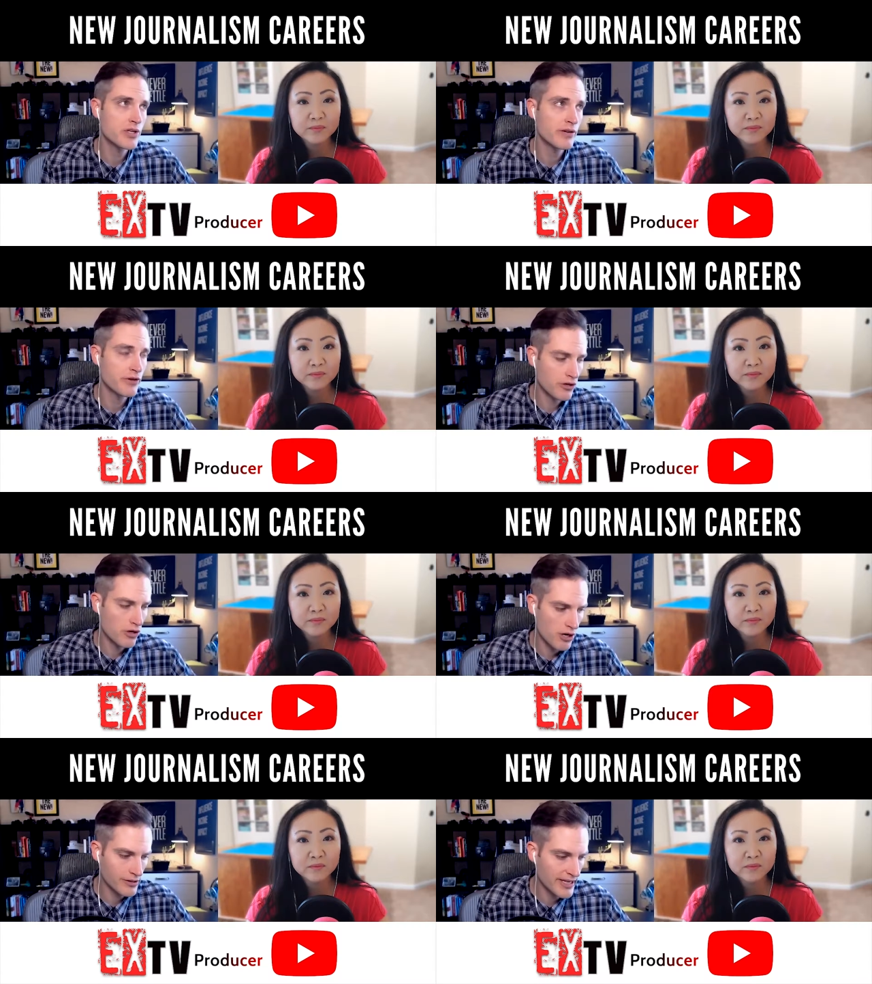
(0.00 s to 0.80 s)
Speaker 1: of your
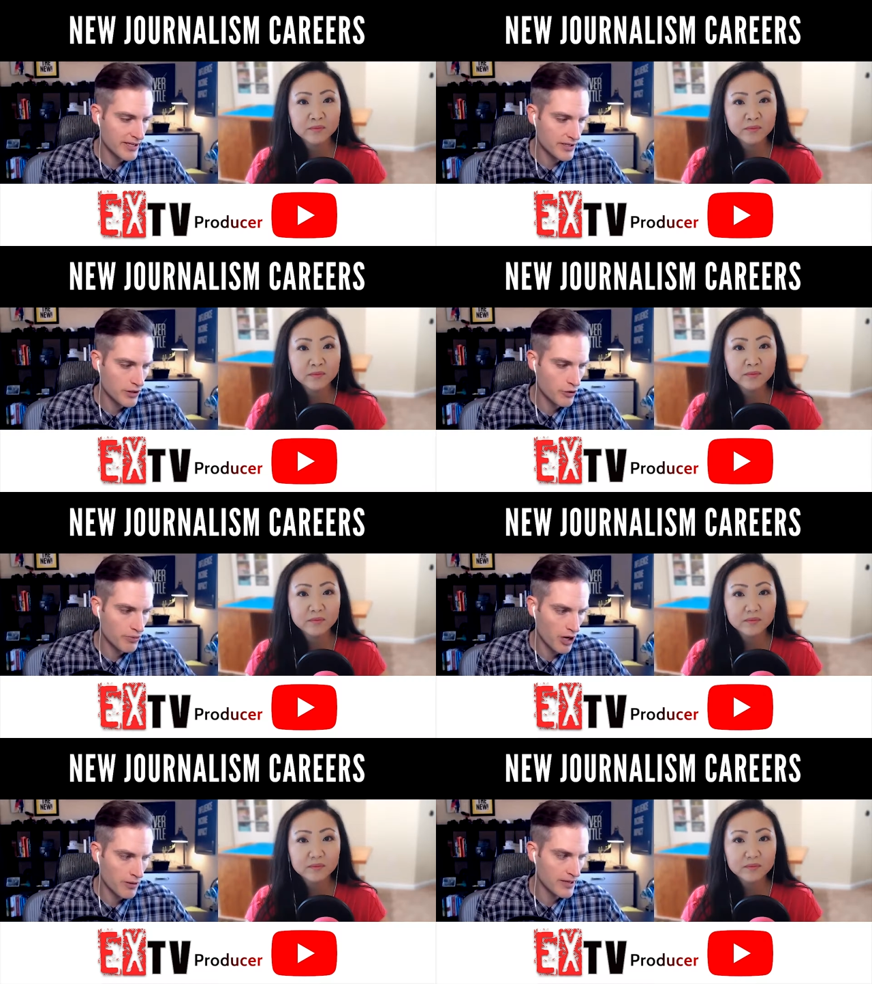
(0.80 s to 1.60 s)
colleagues, you
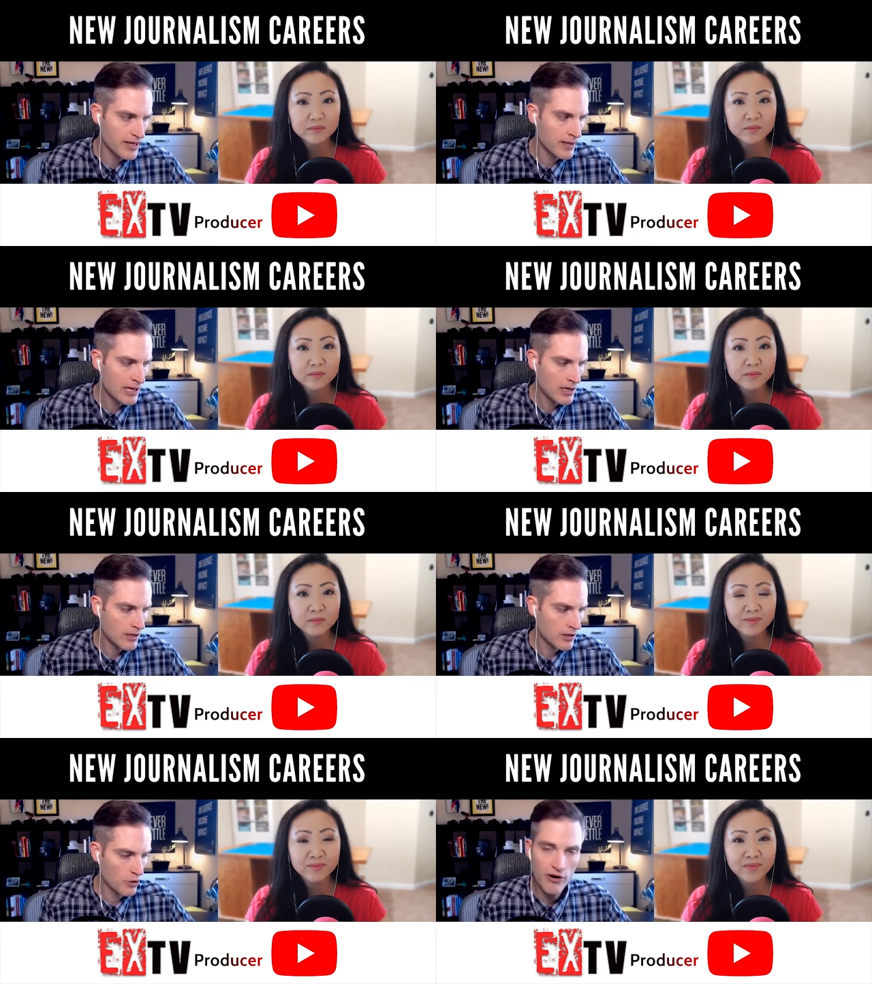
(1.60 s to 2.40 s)
probably,
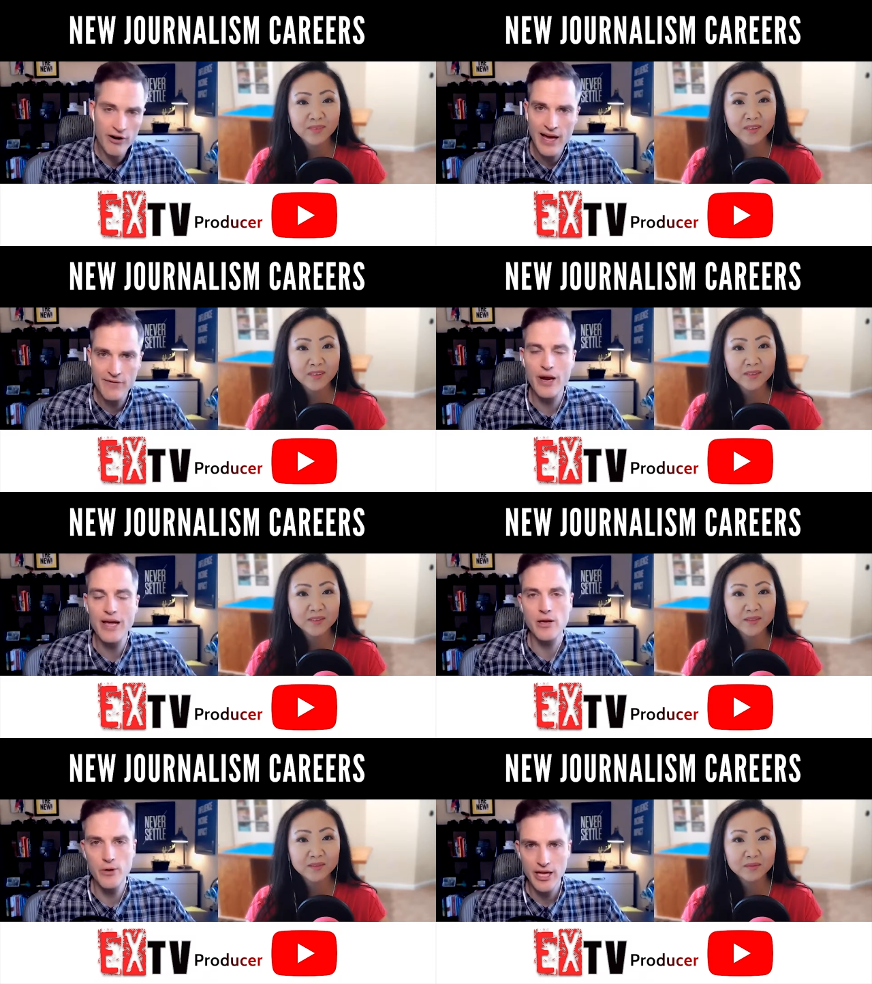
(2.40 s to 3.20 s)
you already have great
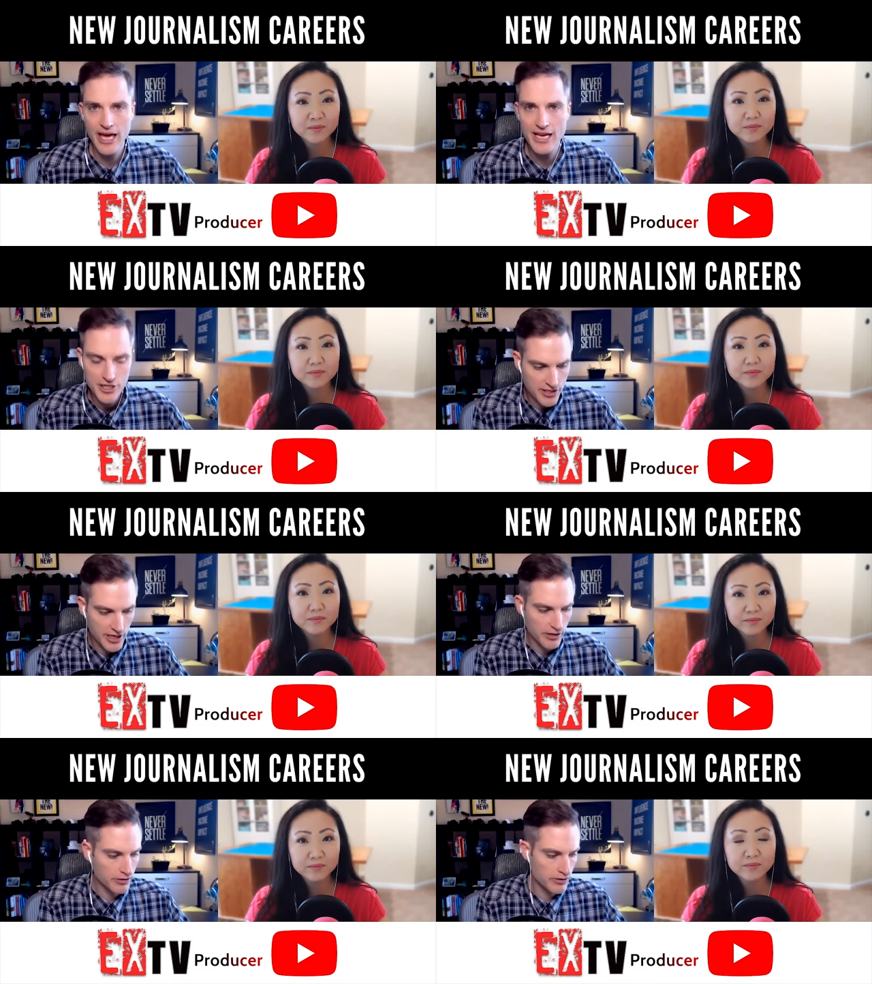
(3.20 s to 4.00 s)
communication
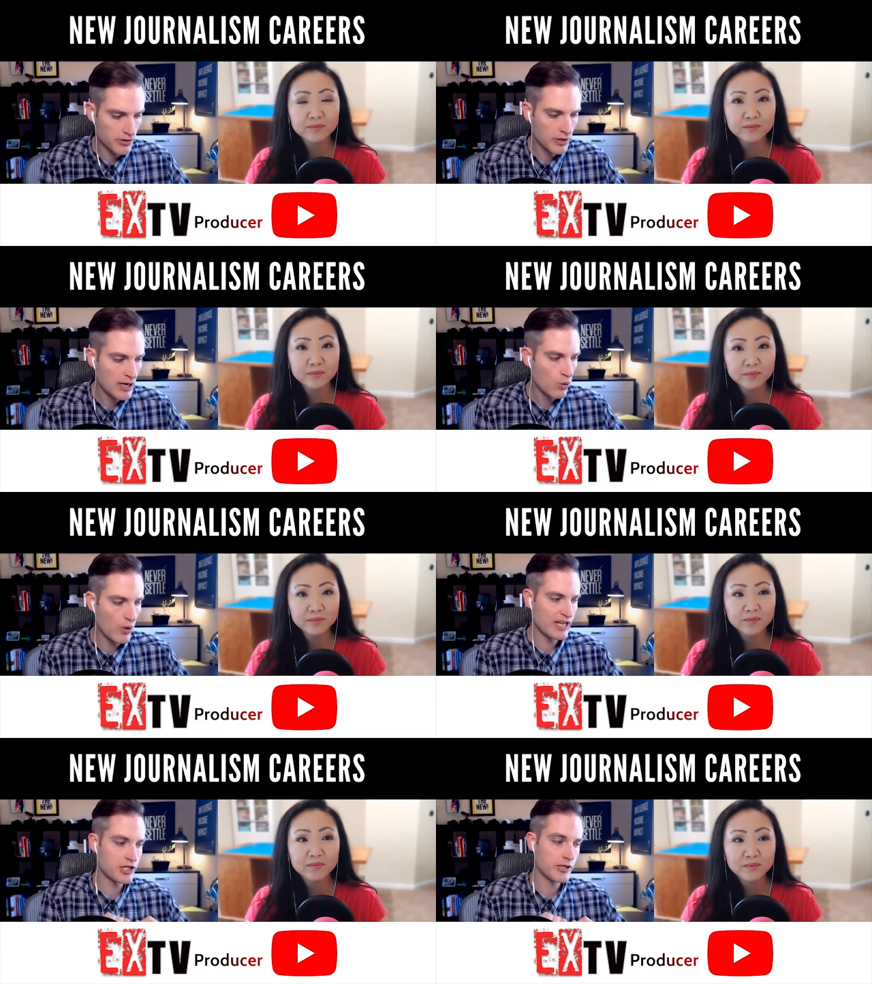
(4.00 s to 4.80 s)
skills,
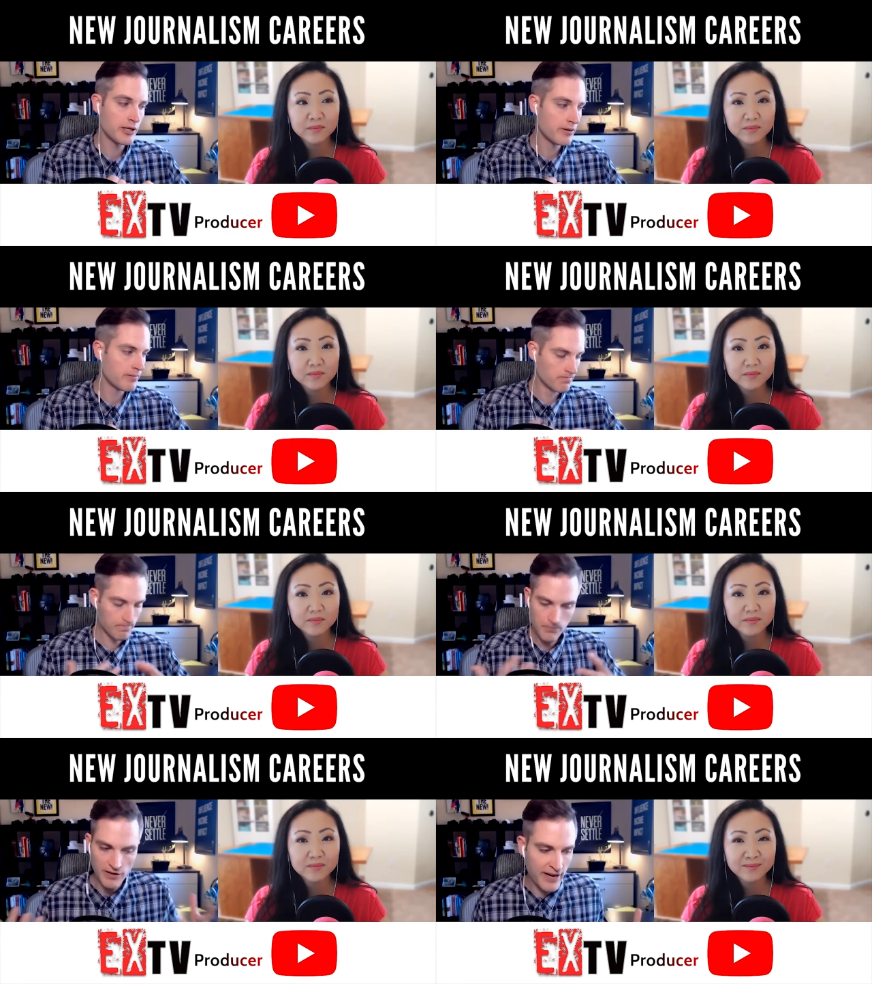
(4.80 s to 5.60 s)
which
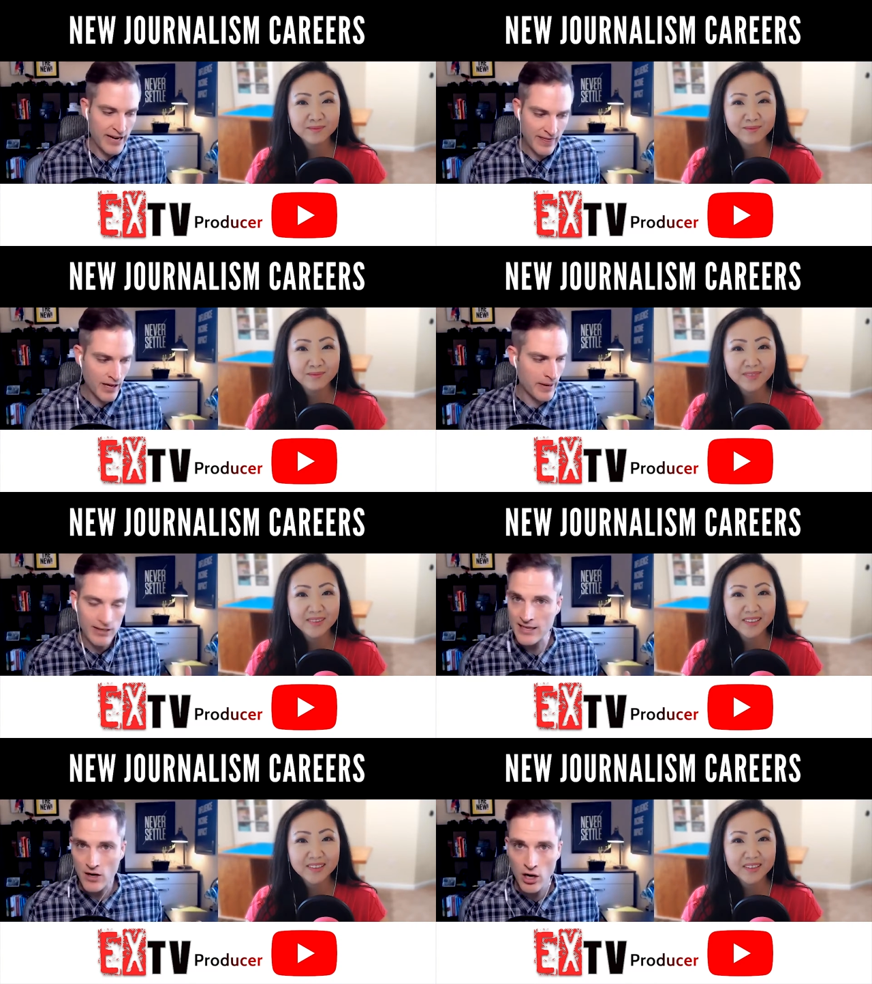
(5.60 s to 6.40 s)
the funny thing about
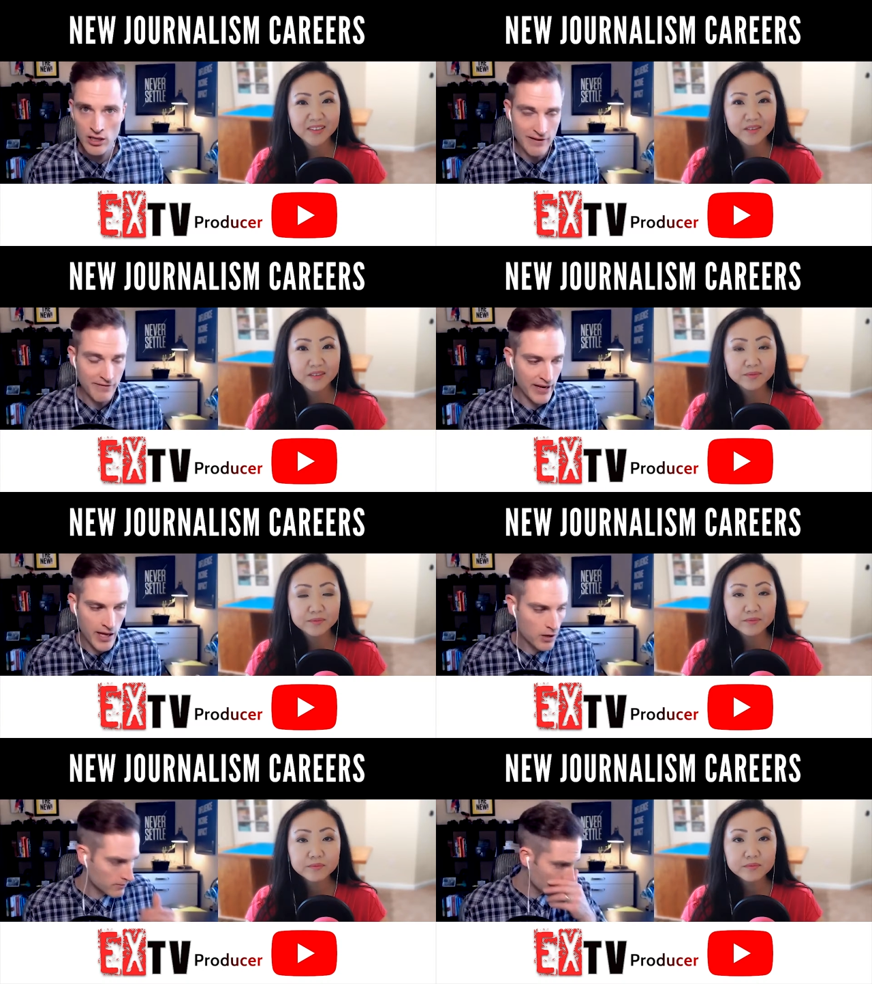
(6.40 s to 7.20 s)
like online
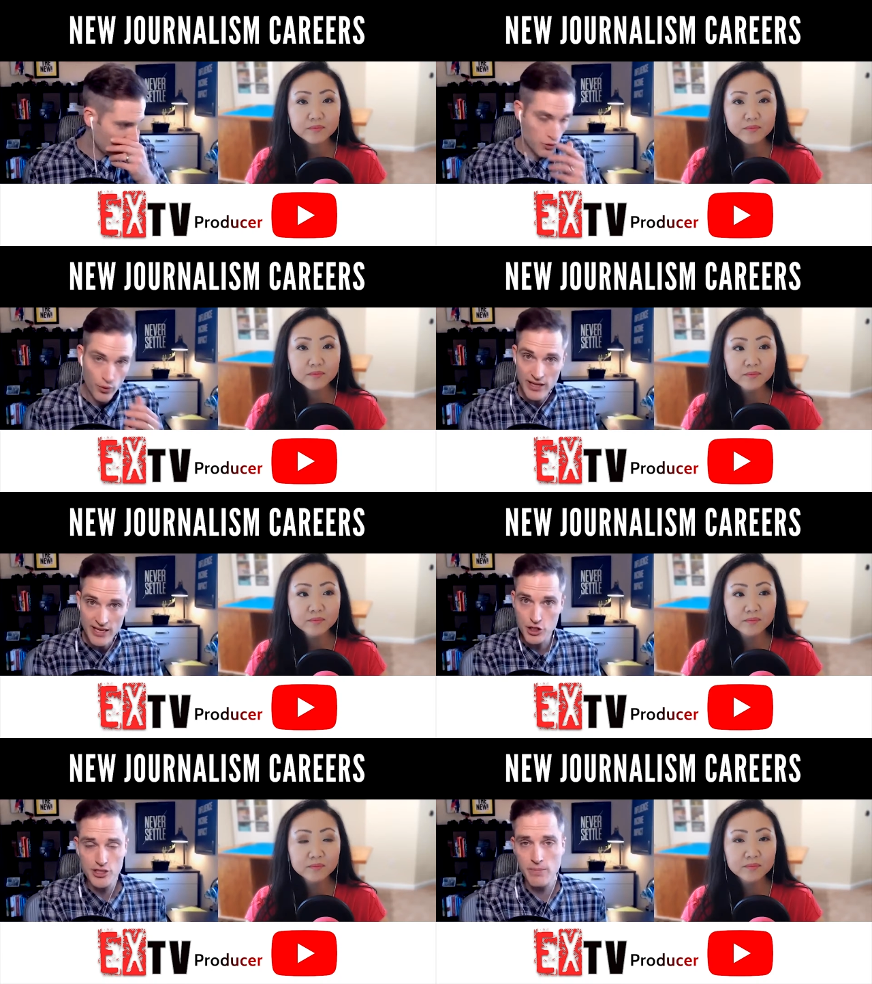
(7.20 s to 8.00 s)
video is really it's
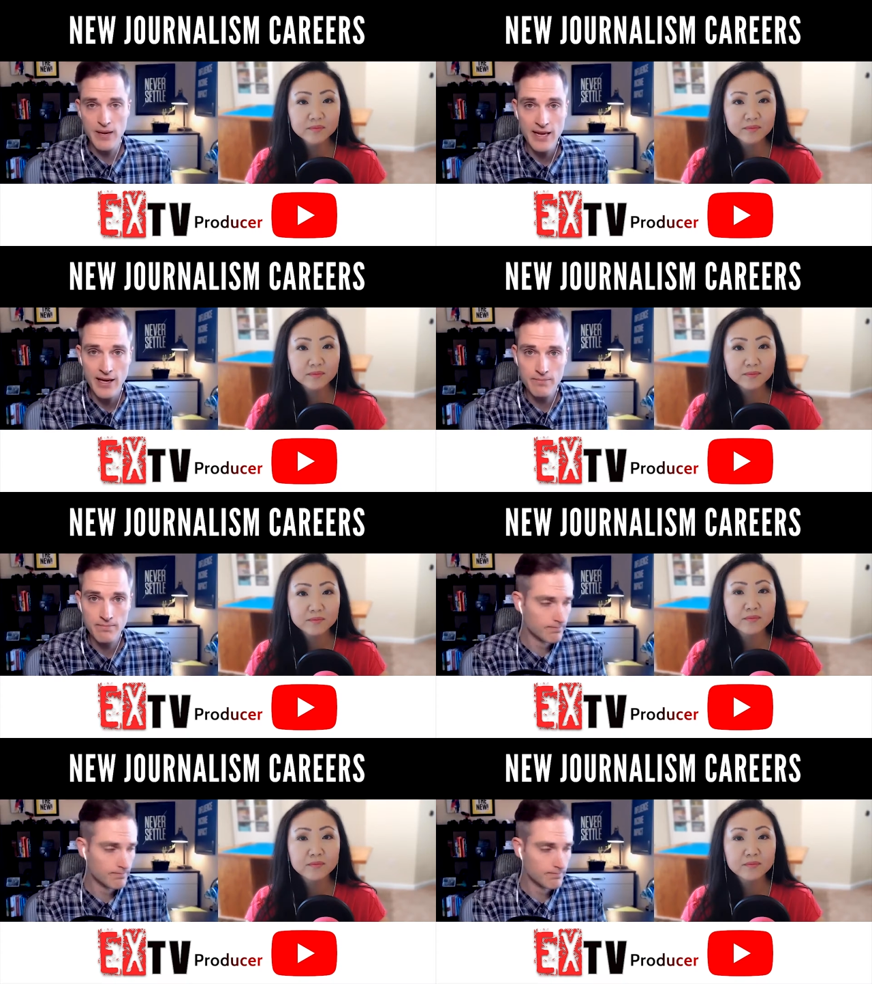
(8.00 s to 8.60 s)
just a medium.